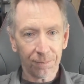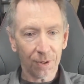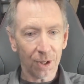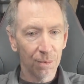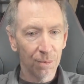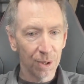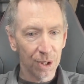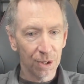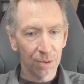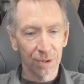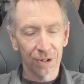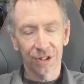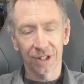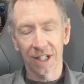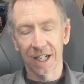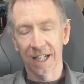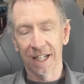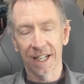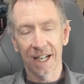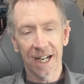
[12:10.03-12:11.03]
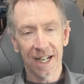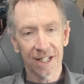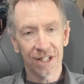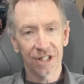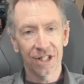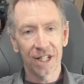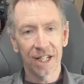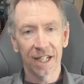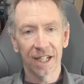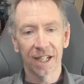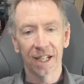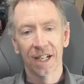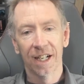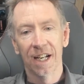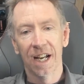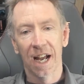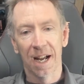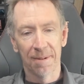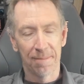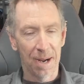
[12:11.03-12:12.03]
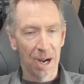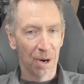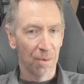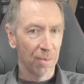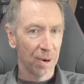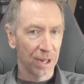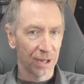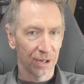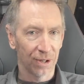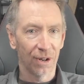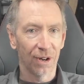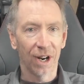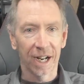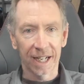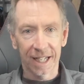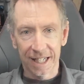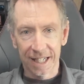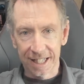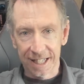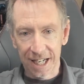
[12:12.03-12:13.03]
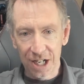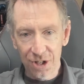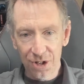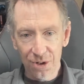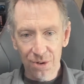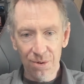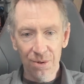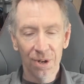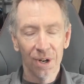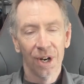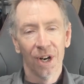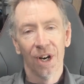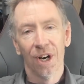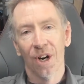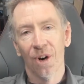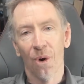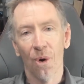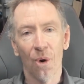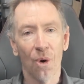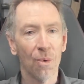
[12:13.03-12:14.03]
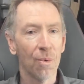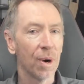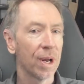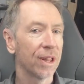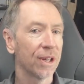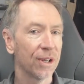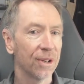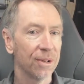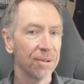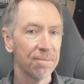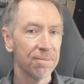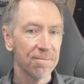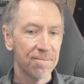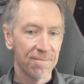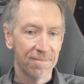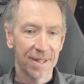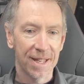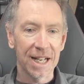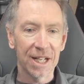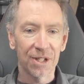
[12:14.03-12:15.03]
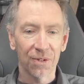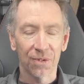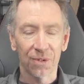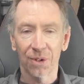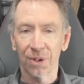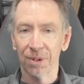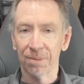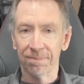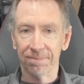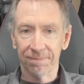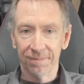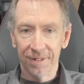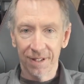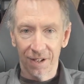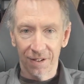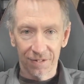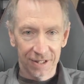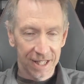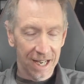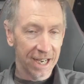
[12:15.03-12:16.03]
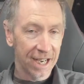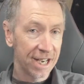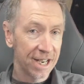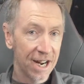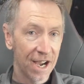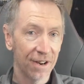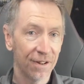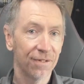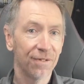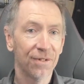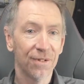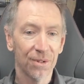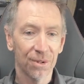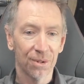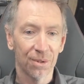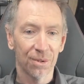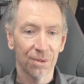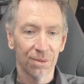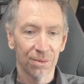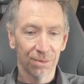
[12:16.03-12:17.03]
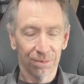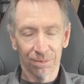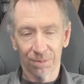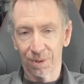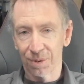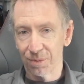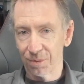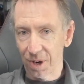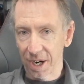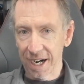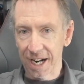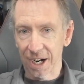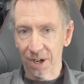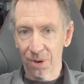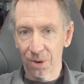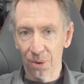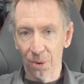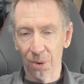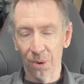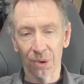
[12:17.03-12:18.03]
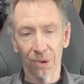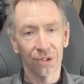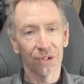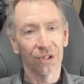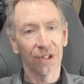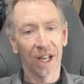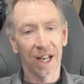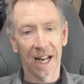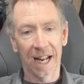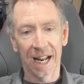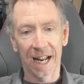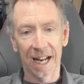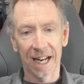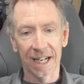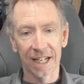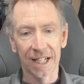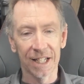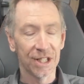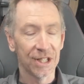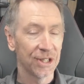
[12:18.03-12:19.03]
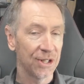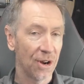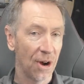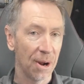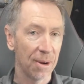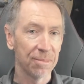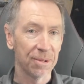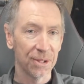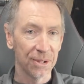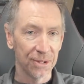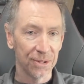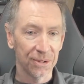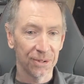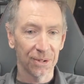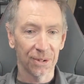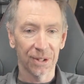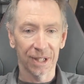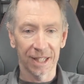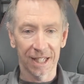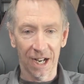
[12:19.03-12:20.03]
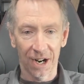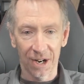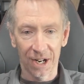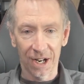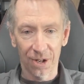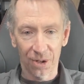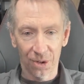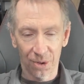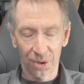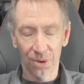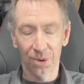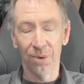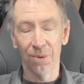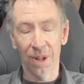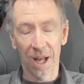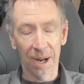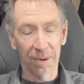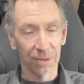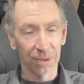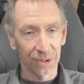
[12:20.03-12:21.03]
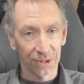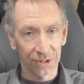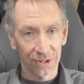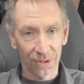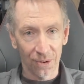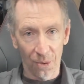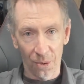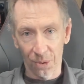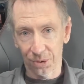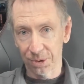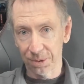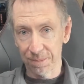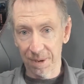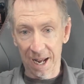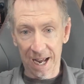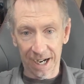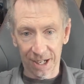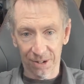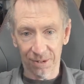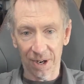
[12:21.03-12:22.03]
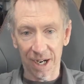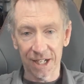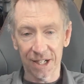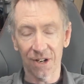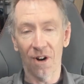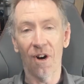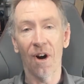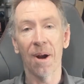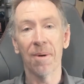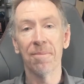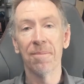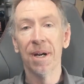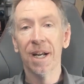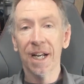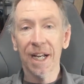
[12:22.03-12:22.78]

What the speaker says: which was last year, about whether I continue or whether things have sort of done enough. We've run our course and it's time to sort of go, cool, that was awesome, had a great time.